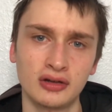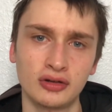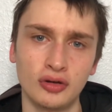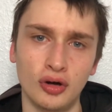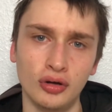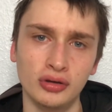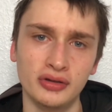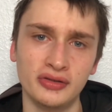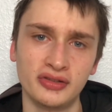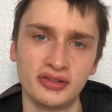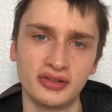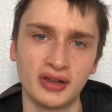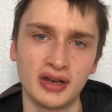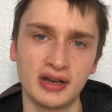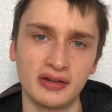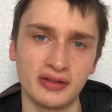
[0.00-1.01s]

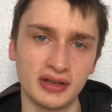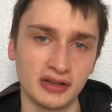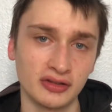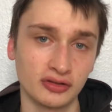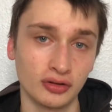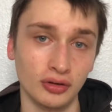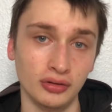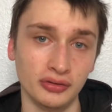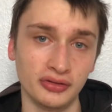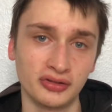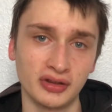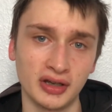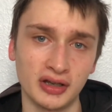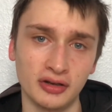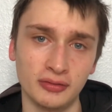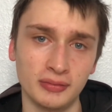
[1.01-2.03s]
Collinstein, I think it's
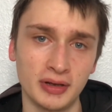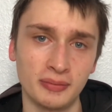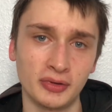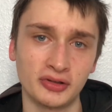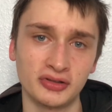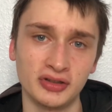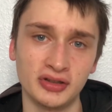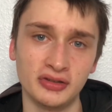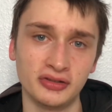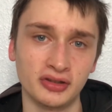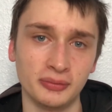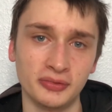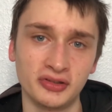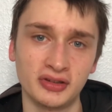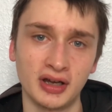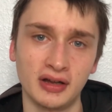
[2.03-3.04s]
Collinstein. I remember seeing
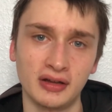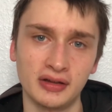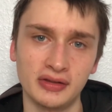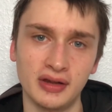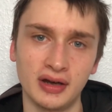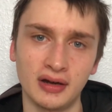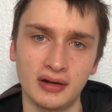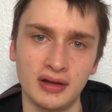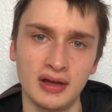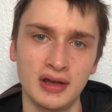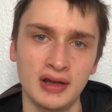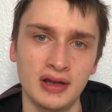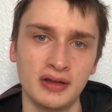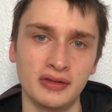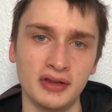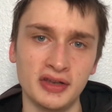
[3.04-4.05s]
some stat like that
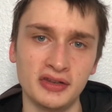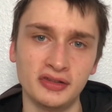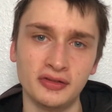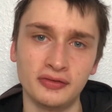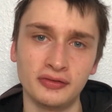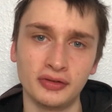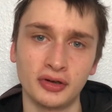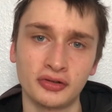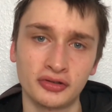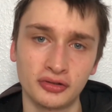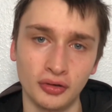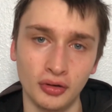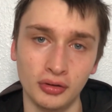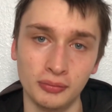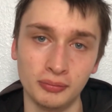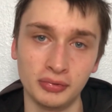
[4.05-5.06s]
he's the first
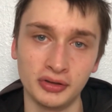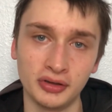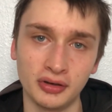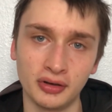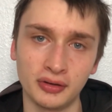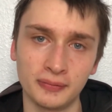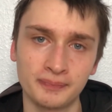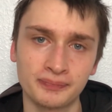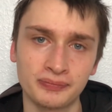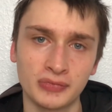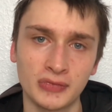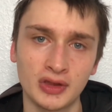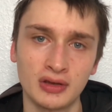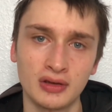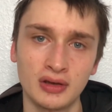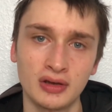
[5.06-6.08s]
Scotland player
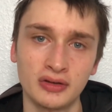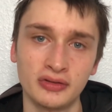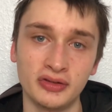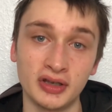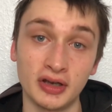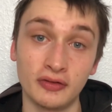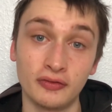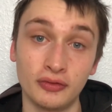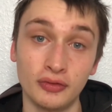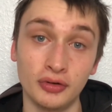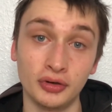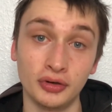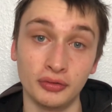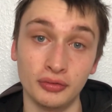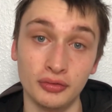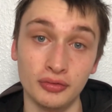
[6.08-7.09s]
to get four
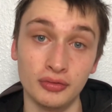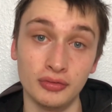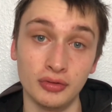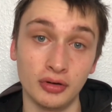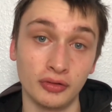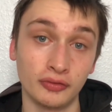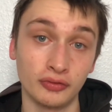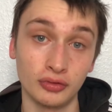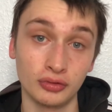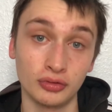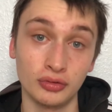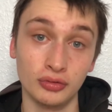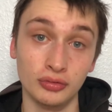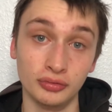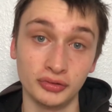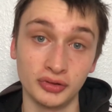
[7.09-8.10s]
in a row, or four
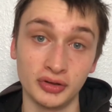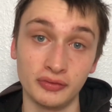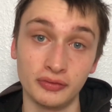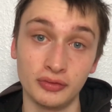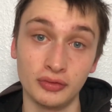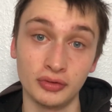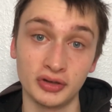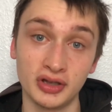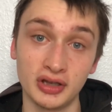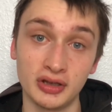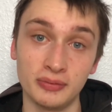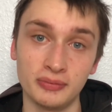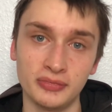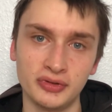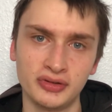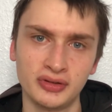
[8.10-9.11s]
goals in four
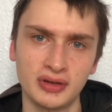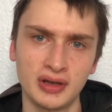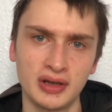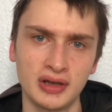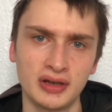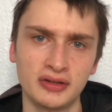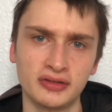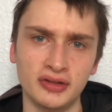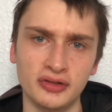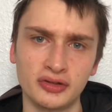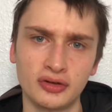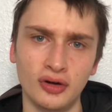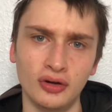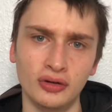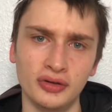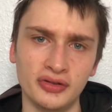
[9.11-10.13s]
games, since
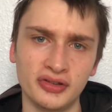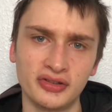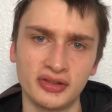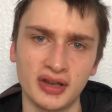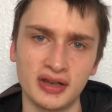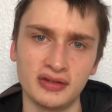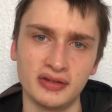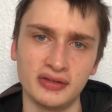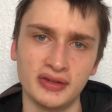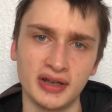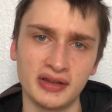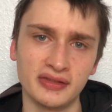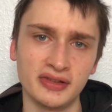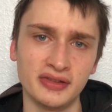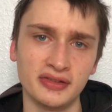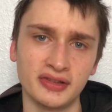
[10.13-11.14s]
Collinstein in
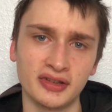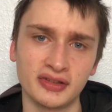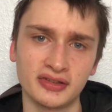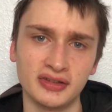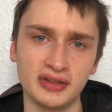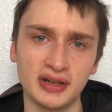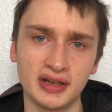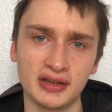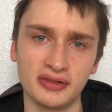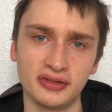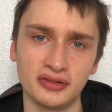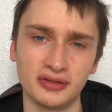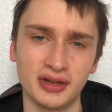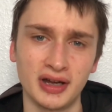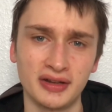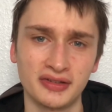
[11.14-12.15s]
1969.
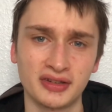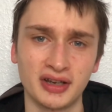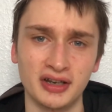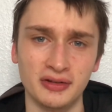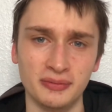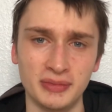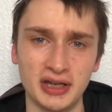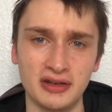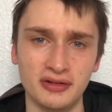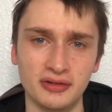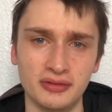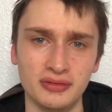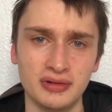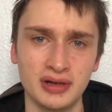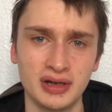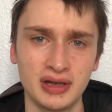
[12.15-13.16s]
So that is kind of
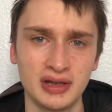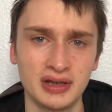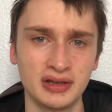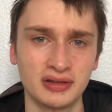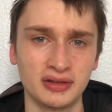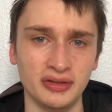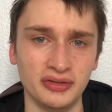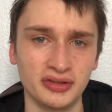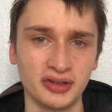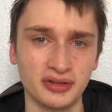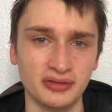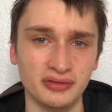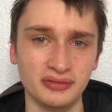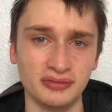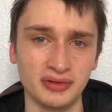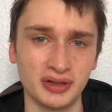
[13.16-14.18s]
mental,
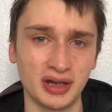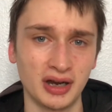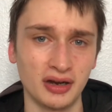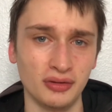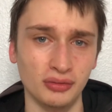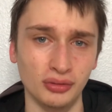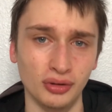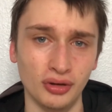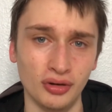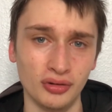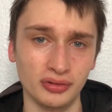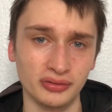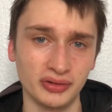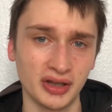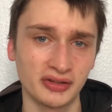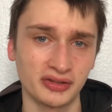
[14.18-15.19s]
considering how
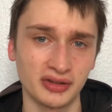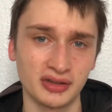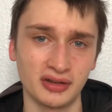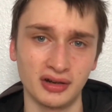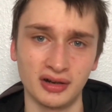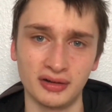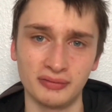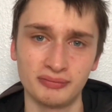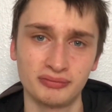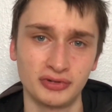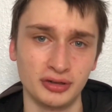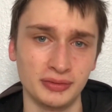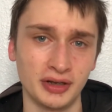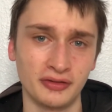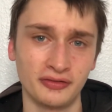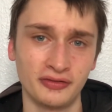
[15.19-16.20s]
long, that's like
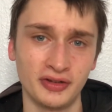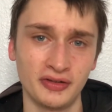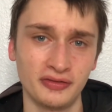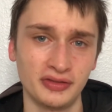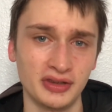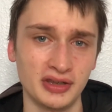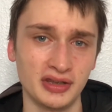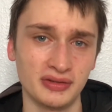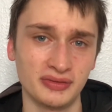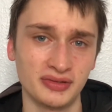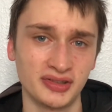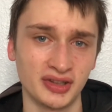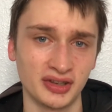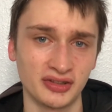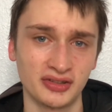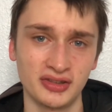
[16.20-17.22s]
probably a
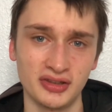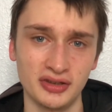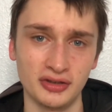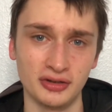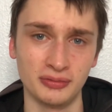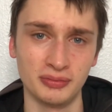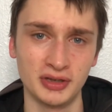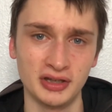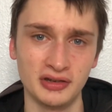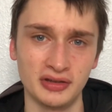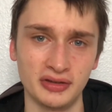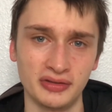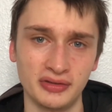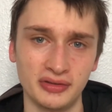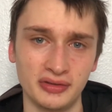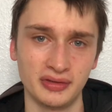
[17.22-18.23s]
50-60 year
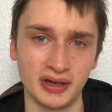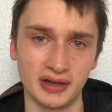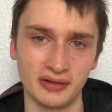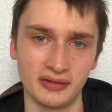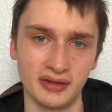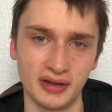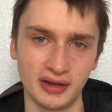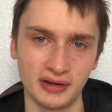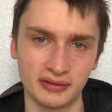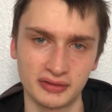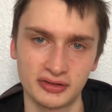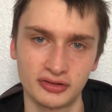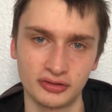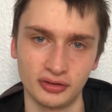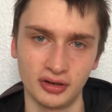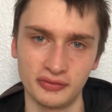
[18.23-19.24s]
period, that
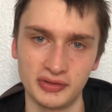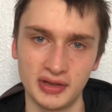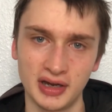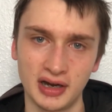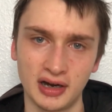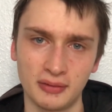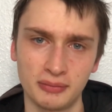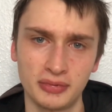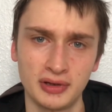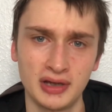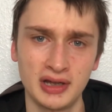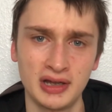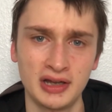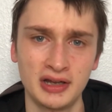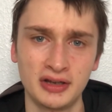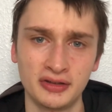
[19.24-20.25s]
sort of gap.
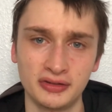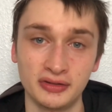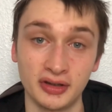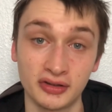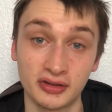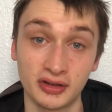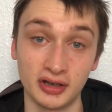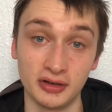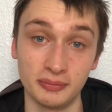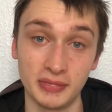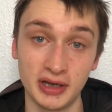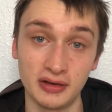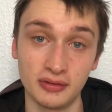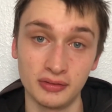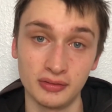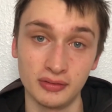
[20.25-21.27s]
So that's kind of
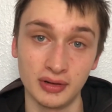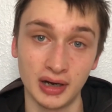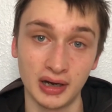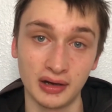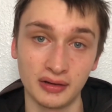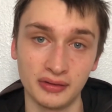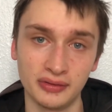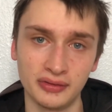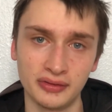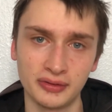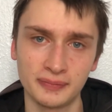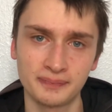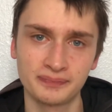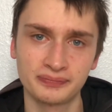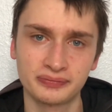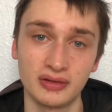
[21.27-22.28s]
mental. And
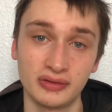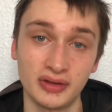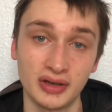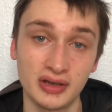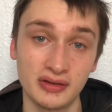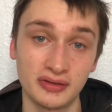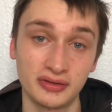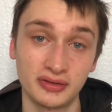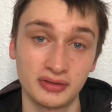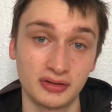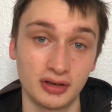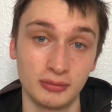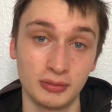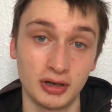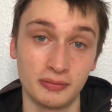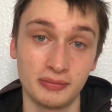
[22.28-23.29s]
Dykes
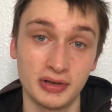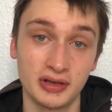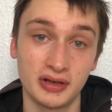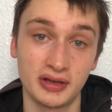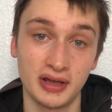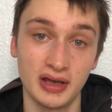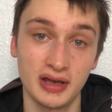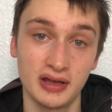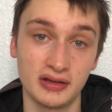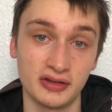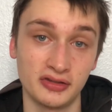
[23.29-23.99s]
coming up big again.